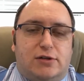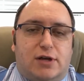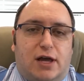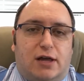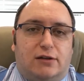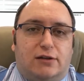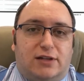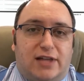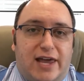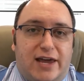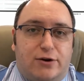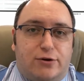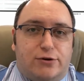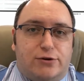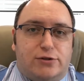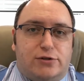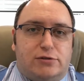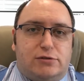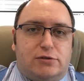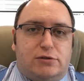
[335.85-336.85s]

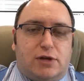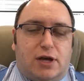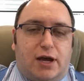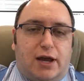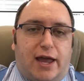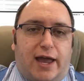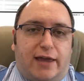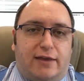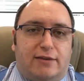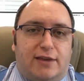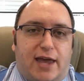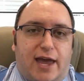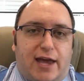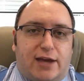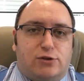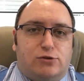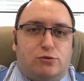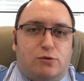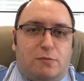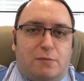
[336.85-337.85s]
letters in the
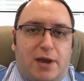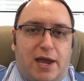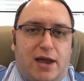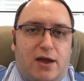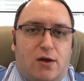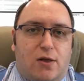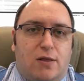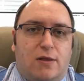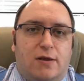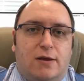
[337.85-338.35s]
actual mail,